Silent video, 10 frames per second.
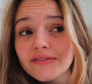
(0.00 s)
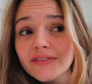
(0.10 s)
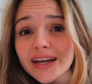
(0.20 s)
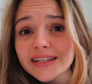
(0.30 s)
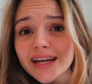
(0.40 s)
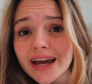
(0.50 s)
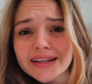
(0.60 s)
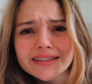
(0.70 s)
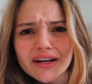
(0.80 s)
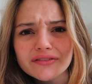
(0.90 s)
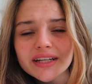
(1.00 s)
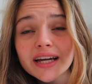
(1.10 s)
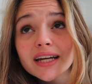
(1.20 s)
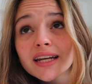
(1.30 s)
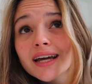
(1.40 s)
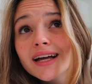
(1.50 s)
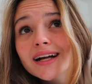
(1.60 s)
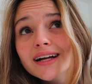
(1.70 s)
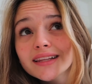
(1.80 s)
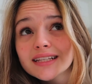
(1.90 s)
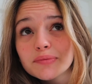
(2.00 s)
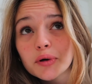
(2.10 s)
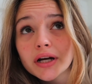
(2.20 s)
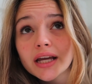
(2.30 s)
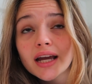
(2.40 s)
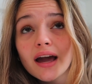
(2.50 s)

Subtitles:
fake tan, self tan this morning.